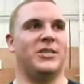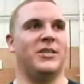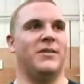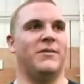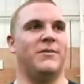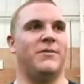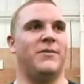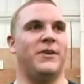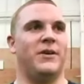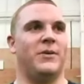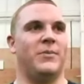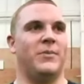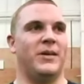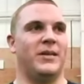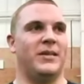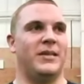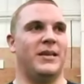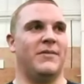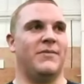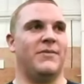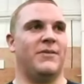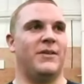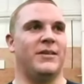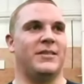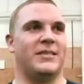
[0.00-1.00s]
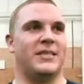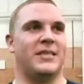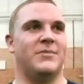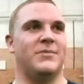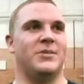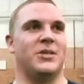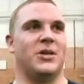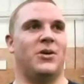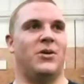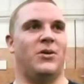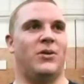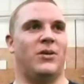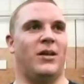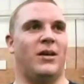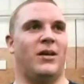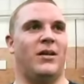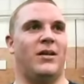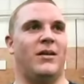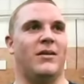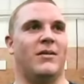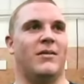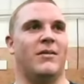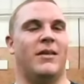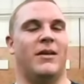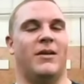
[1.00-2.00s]
the film, it definitely seems a whole lot
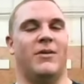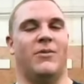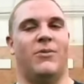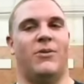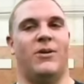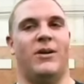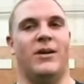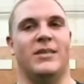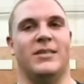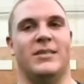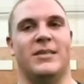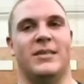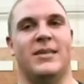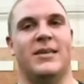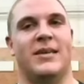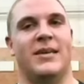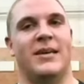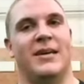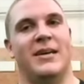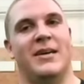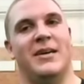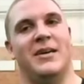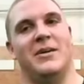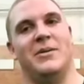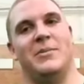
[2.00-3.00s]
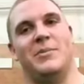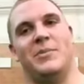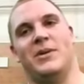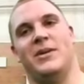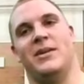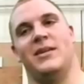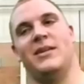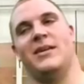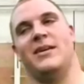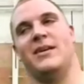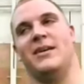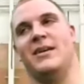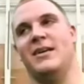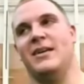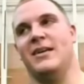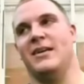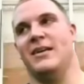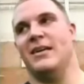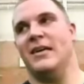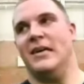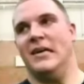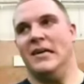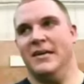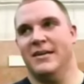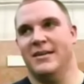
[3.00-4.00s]
longer than it was, but it,
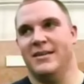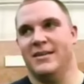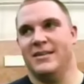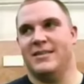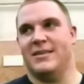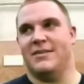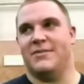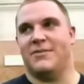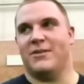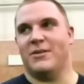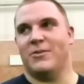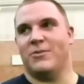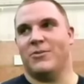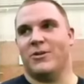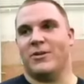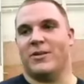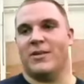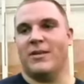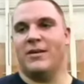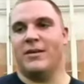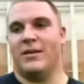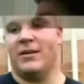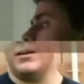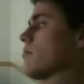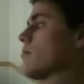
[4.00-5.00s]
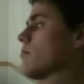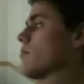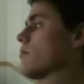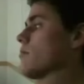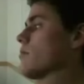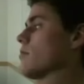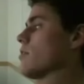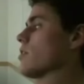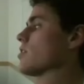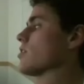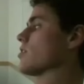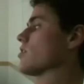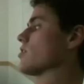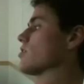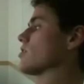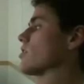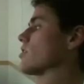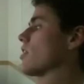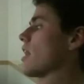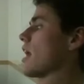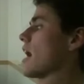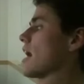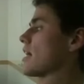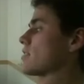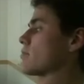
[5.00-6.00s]
uh, definitely worth it. This is just the
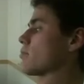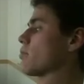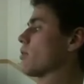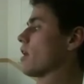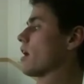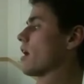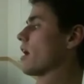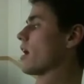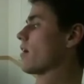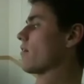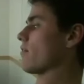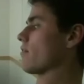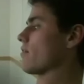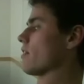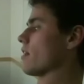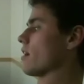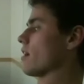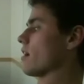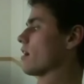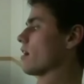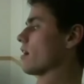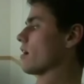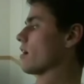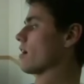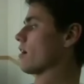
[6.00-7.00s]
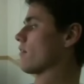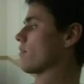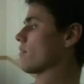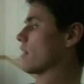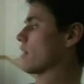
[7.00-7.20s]
last play of the of the